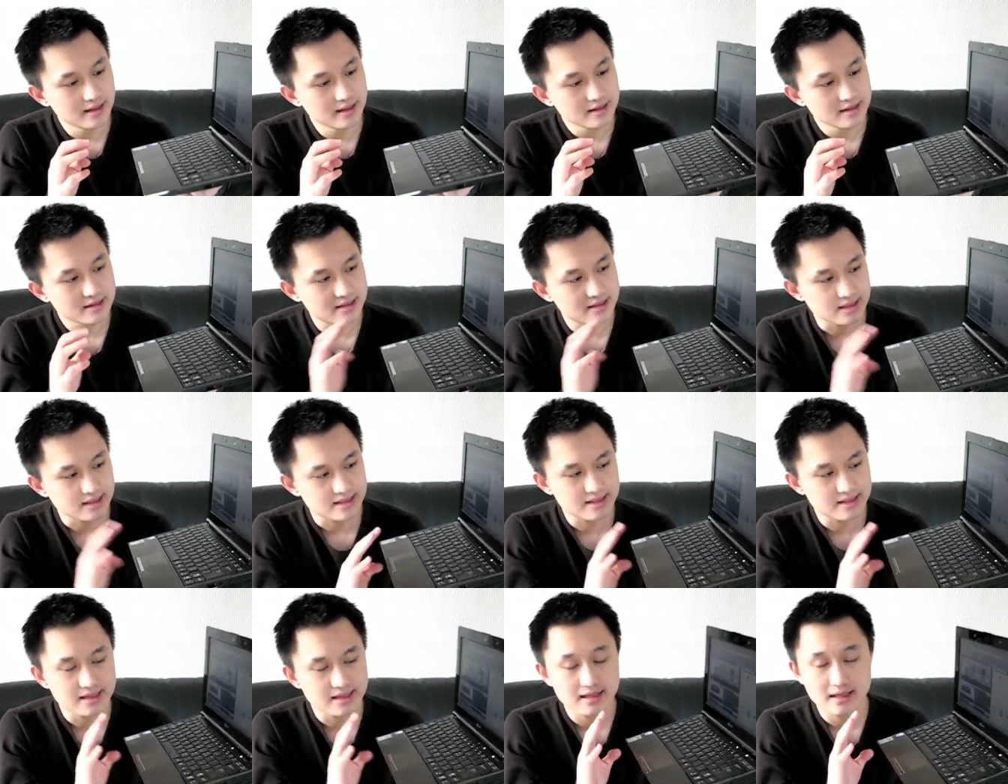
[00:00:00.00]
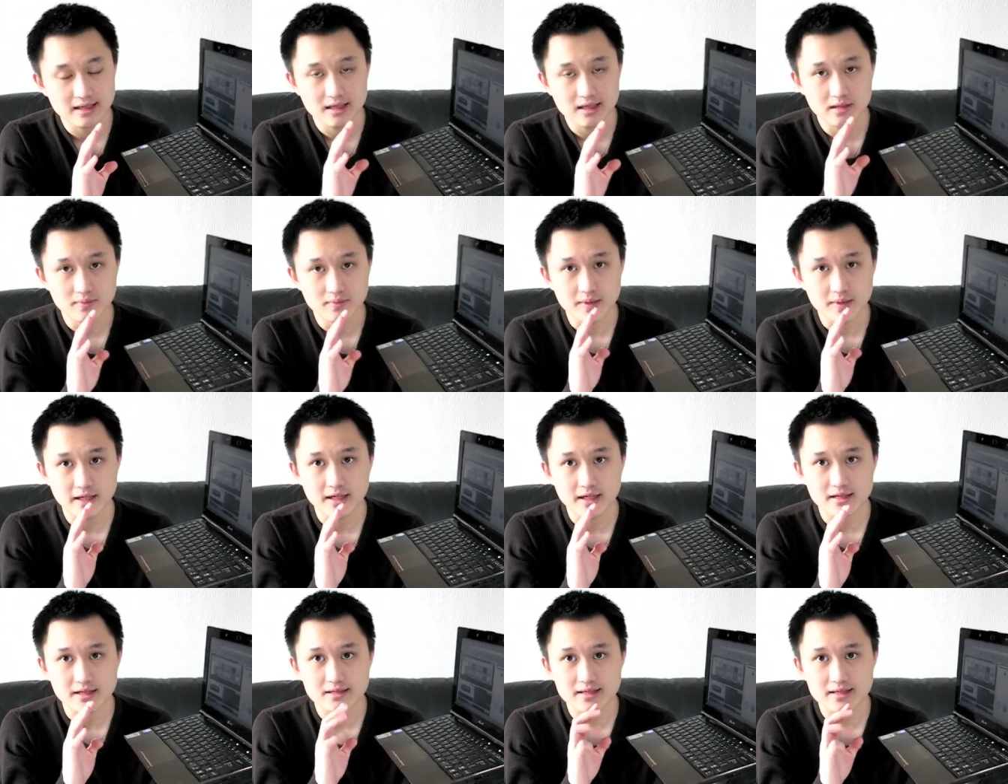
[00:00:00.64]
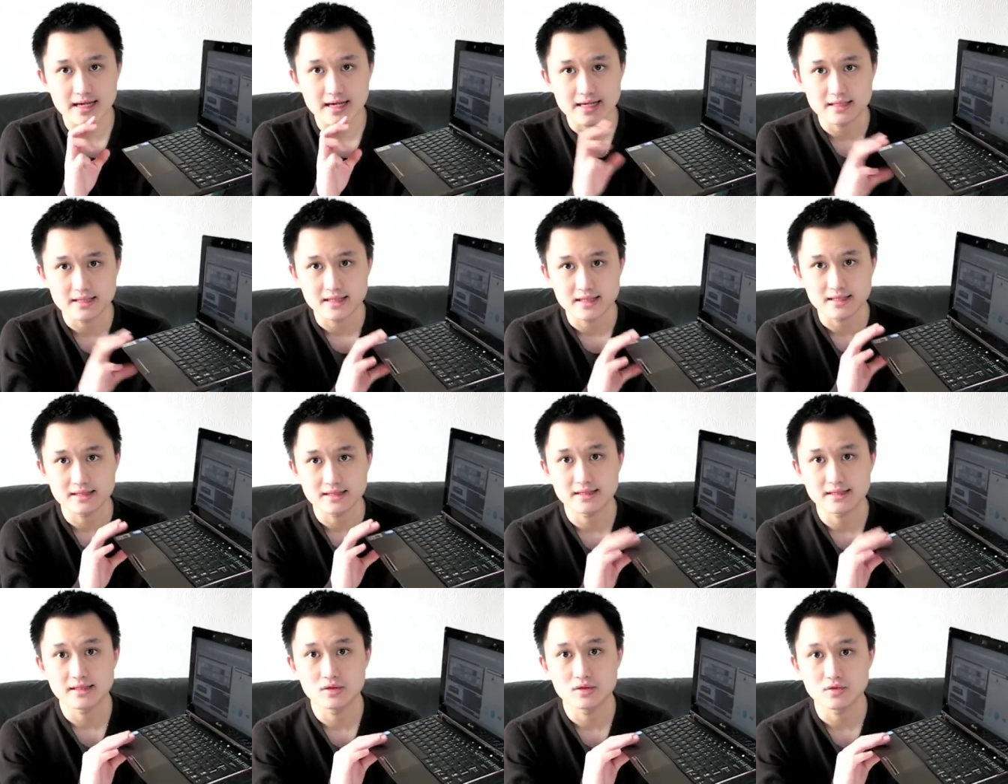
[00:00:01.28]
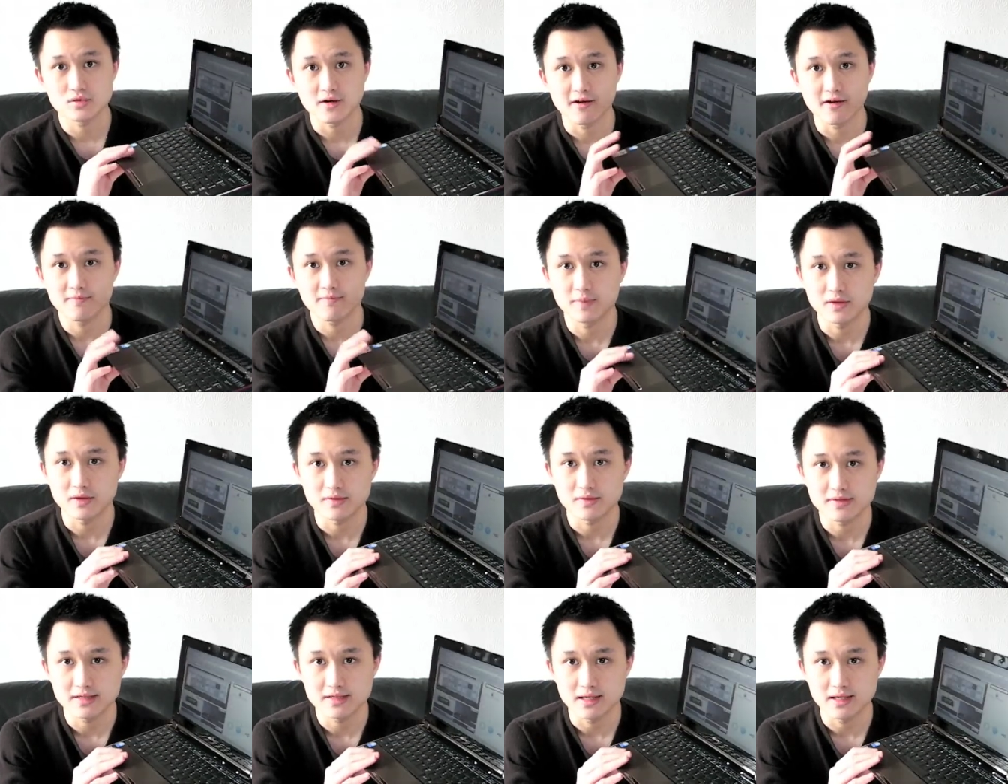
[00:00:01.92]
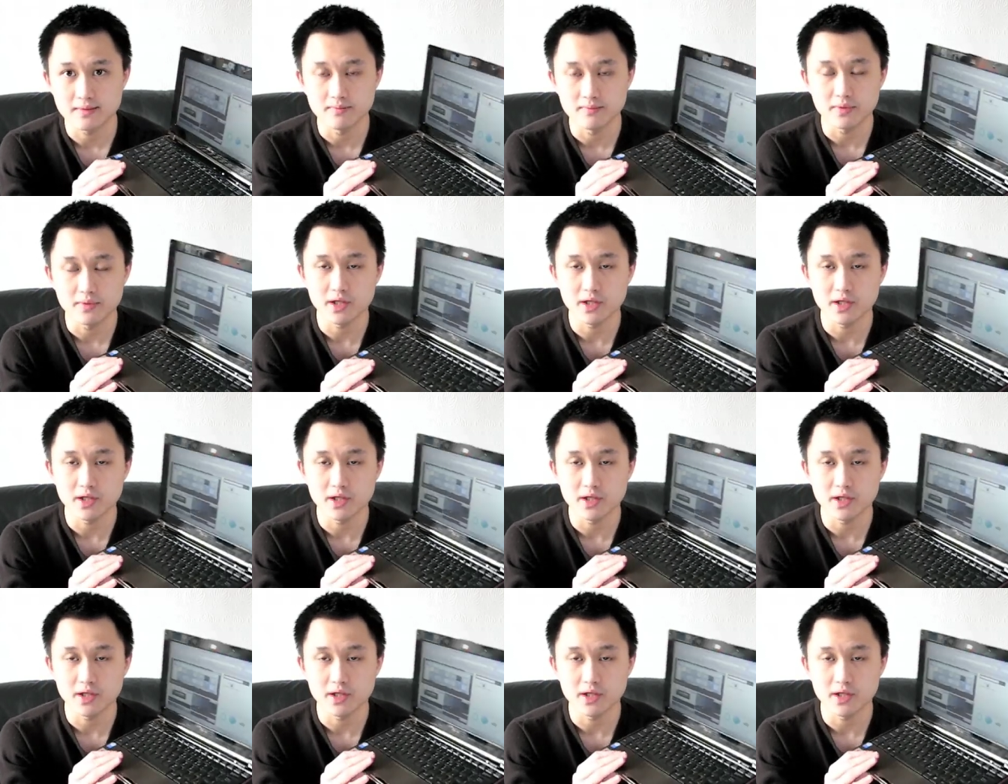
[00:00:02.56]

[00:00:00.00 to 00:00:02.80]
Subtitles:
16GB SSD drive built in,